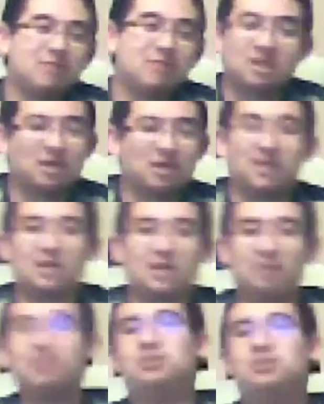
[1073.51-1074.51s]
didn't like that
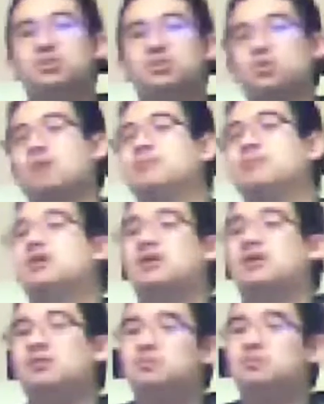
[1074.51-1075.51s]
you put this trap here
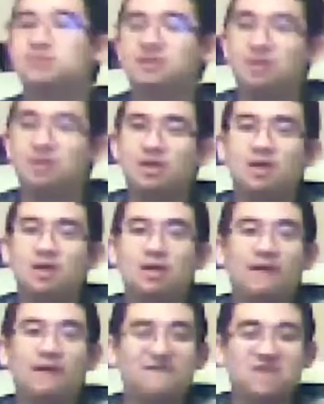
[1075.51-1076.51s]
and it was
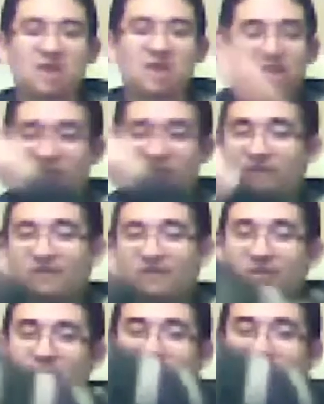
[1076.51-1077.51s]
kind of
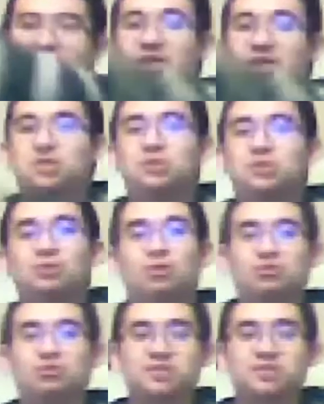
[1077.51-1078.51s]
unfair in this section
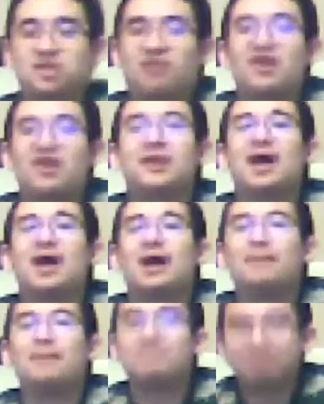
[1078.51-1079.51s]
or stuff like
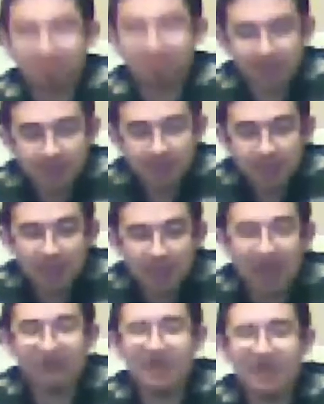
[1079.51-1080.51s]
that.
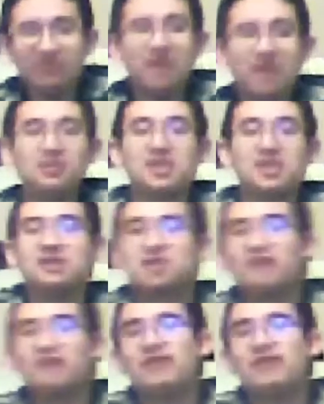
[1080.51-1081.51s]
I think if they did
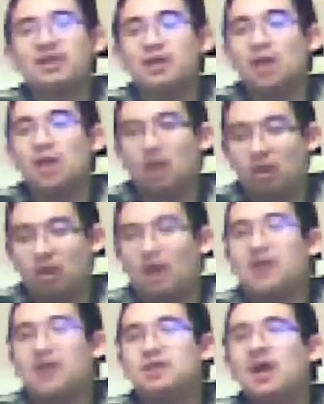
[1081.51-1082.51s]
something
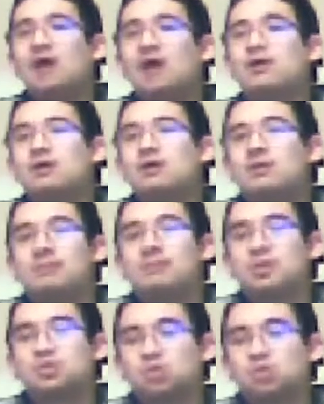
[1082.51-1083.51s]
like that, because